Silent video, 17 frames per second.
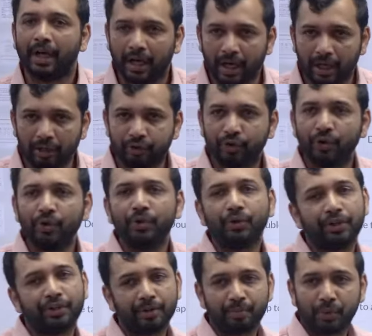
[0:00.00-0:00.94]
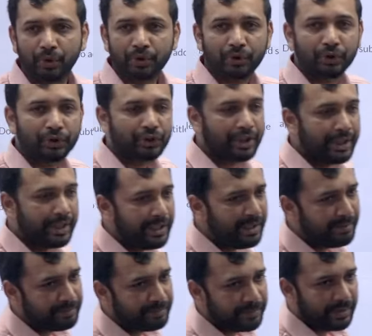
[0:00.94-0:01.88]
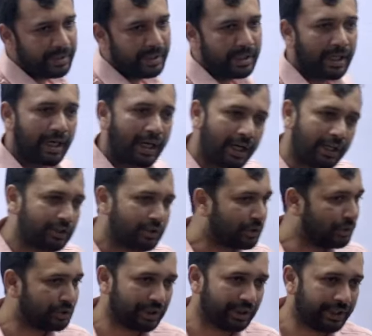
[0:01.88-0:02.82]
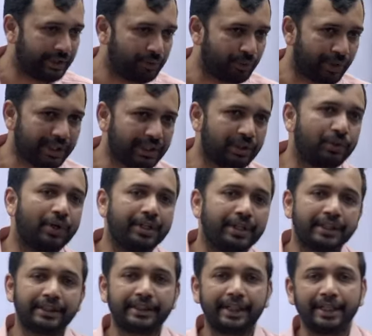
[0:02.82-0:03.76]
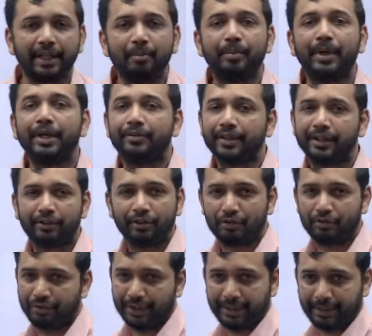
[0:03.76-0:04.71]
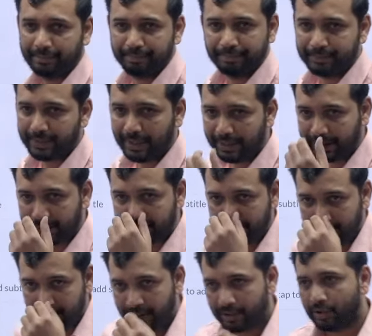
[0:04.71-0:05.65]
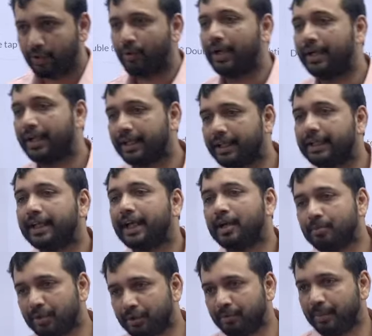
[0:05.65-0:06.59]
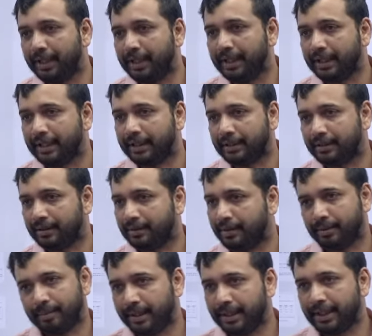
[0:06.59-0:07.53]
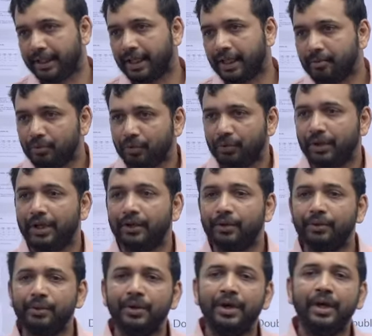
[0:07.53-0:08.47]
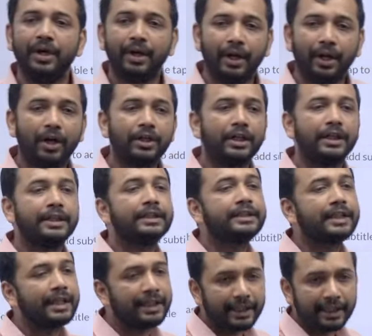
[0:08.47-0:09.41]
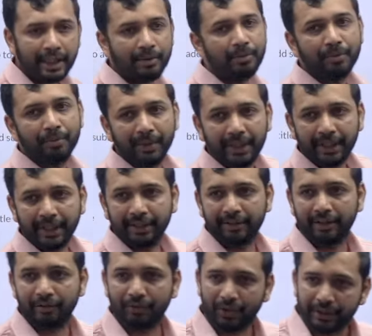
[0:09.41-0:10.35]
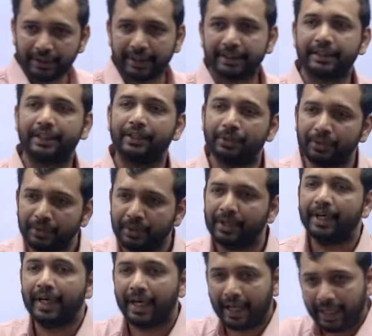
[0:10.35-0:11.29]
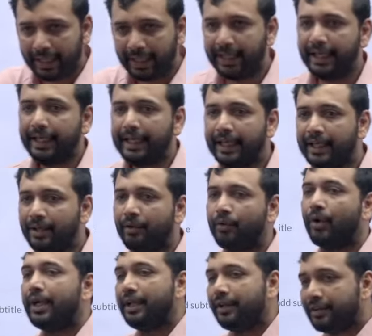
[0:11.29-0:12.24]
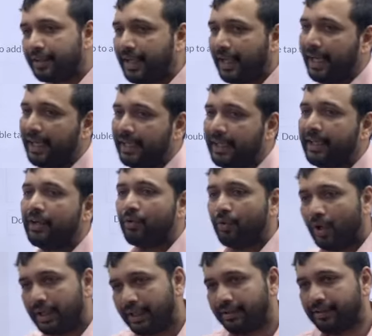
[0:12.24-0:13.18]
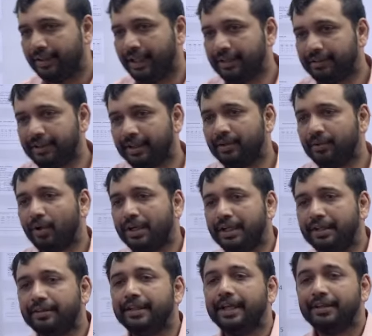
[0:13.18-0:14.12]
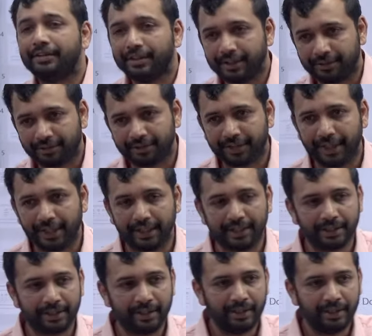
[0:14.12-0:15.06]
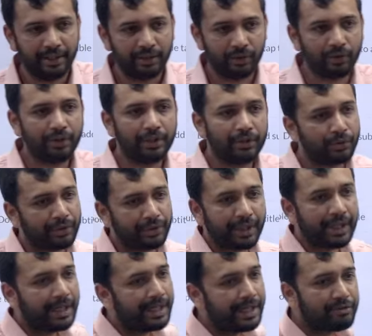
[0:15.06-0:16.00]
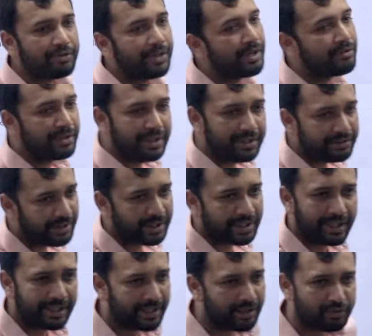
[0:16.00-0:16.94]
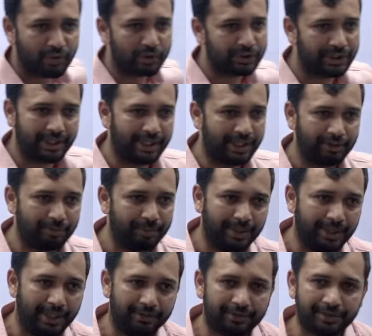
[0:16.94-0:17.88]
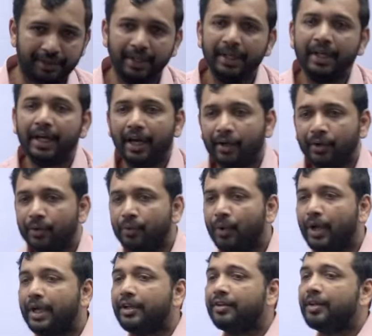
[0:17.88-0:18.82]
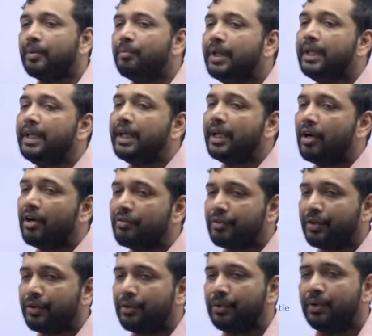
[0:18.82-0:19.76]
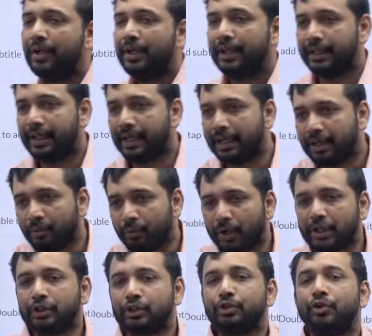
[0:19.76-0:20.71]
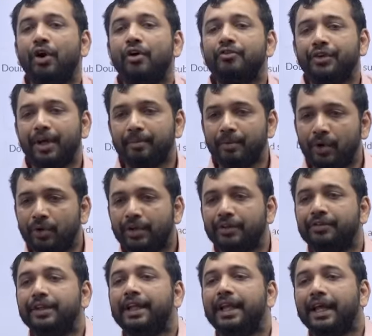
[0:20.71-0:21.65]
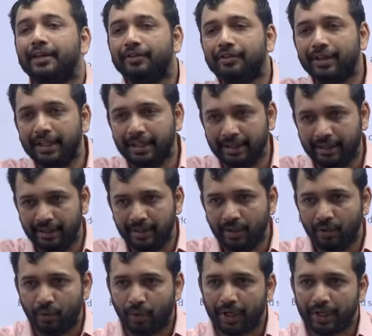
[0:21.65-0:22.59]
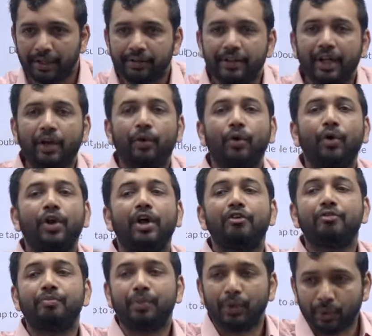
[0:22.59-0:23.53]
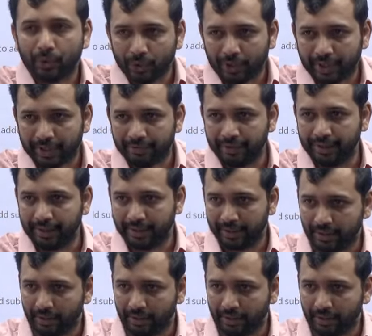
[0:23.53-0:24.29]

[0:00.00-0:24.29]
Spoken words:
Also, you are supposed to study constitution at work to understand the basics of it. Right. So what are the terms meaning? Many a times you will, you know, not understand the terms meaning itself. You are just, you know, reading it. What is state? What is nation? What is nation state? You know, this was a kind of definition kind of question has been asked. You know, what is the meaning of, you know, the virtue of democracy lies in? What is the role of bureaucracy?